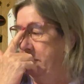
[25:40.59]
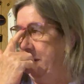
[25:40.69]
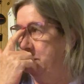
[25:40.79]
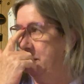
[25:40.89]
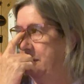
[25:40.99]

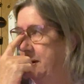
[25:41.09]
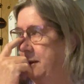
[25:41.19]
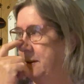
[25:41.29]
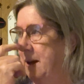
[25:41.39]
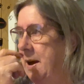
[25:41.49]
He's real good
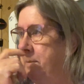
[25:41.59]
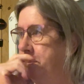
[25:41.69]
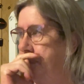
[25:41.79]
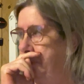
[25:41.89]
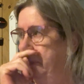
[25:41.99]
at that.
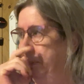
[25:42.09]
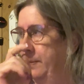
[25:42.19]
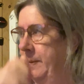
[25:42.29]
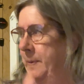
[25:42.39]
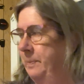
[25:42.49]

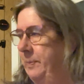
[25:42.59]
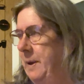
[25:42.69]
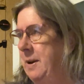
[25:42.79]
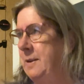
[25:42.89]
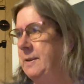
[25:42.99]

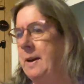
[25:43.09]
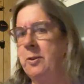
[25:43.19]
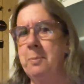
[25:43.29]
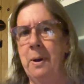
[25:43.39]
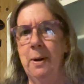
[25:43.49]
In his
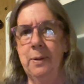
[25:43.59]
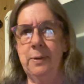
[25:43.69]
Xbox,